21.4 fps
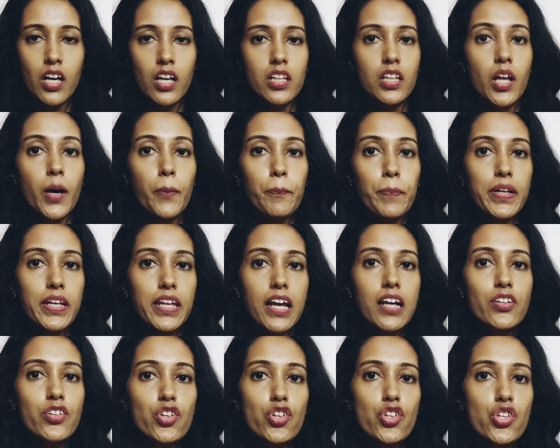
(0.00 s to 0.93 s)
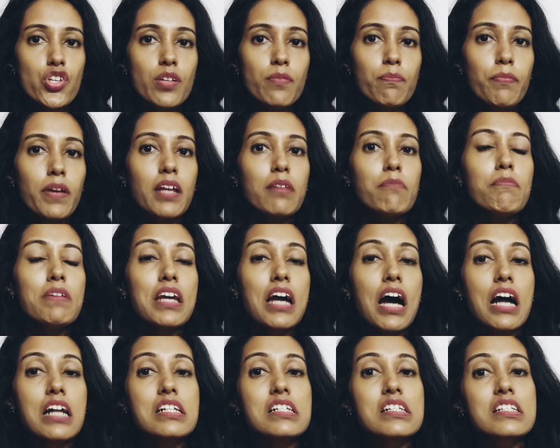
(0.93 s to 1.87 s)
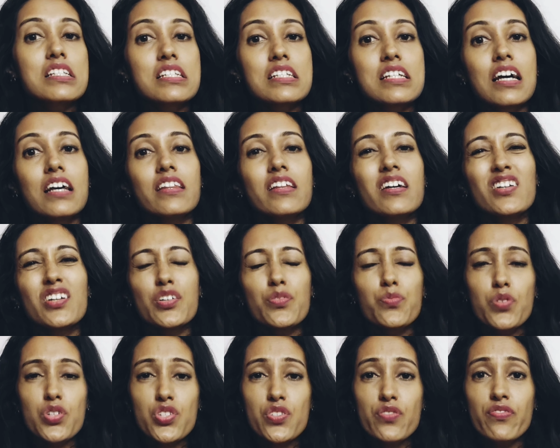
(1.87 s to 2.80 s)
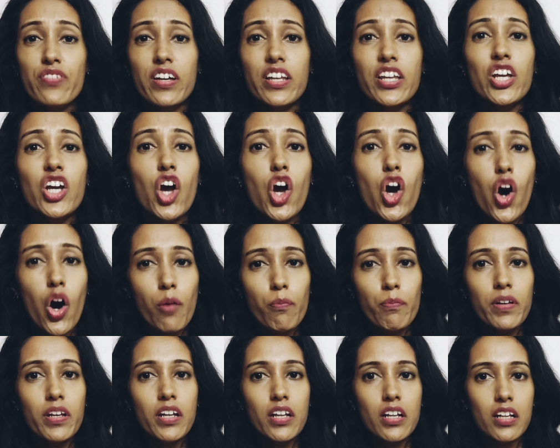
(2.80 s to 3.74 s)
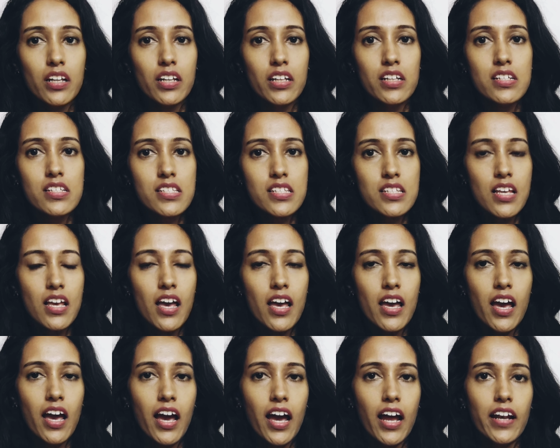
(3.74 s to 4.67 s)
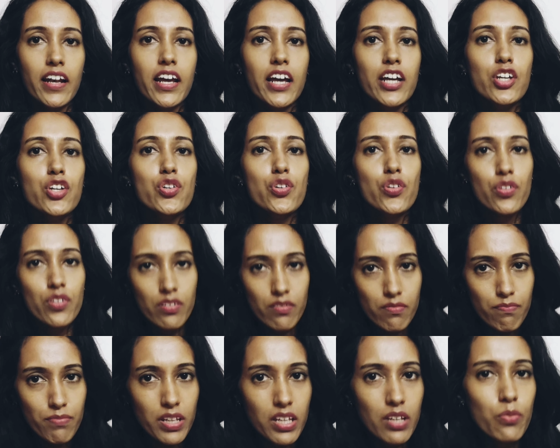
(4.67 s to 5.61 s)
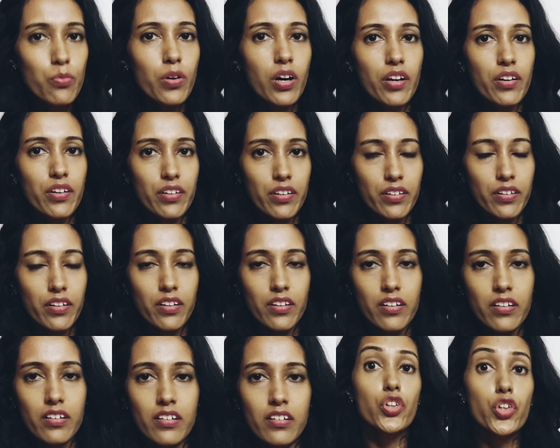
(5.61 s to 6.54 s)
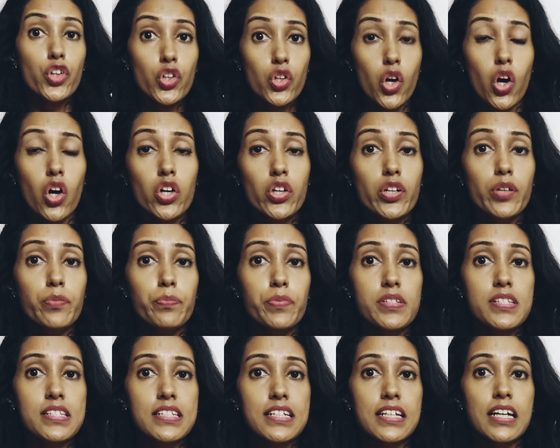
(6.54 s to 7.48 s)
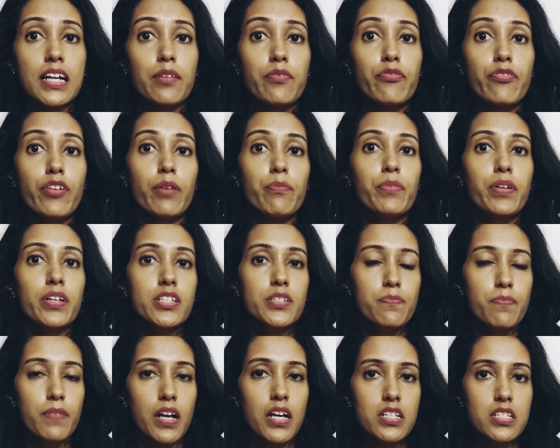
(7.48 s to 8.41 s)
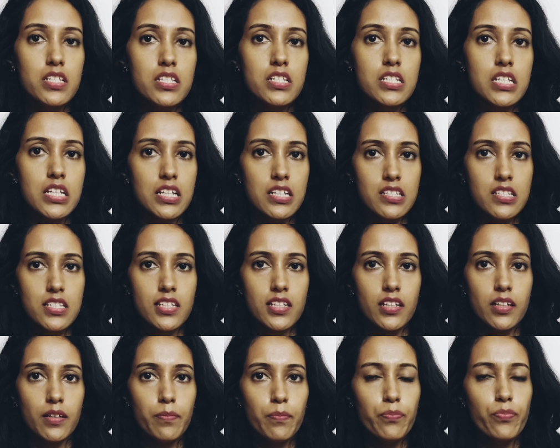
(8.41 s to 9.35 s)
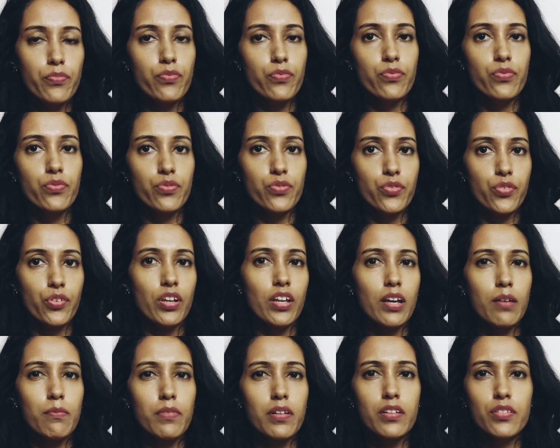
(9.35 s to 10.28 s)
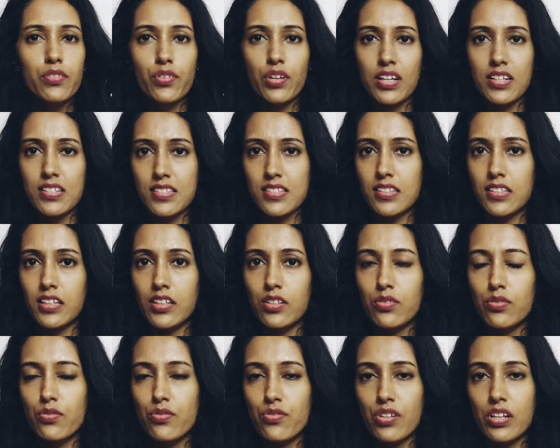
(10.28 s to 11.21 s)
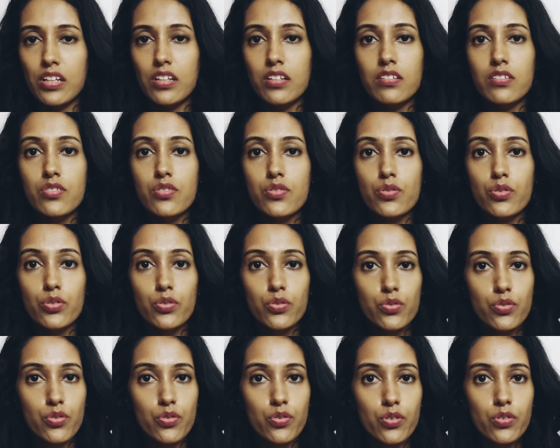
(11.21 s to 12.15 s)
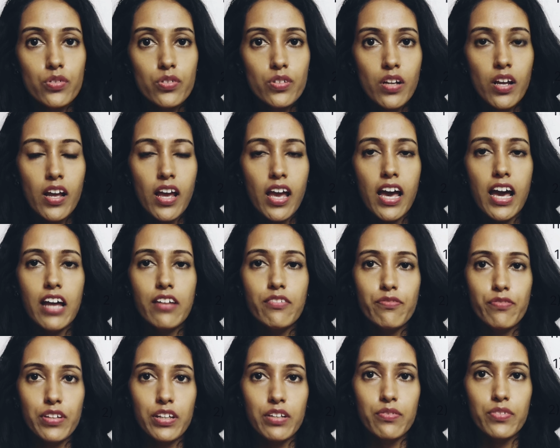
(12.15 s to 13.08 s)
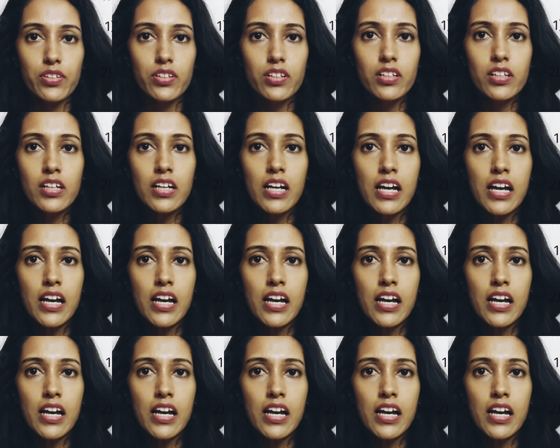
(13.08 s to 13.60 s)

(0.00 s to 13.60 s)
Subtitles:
The pediatrician made me understand that it was a very common illness and I shouldn't be worried. The doctor prescribed Febrix Plus DSLR 3 ml thrice a day to treat her sore throat and fever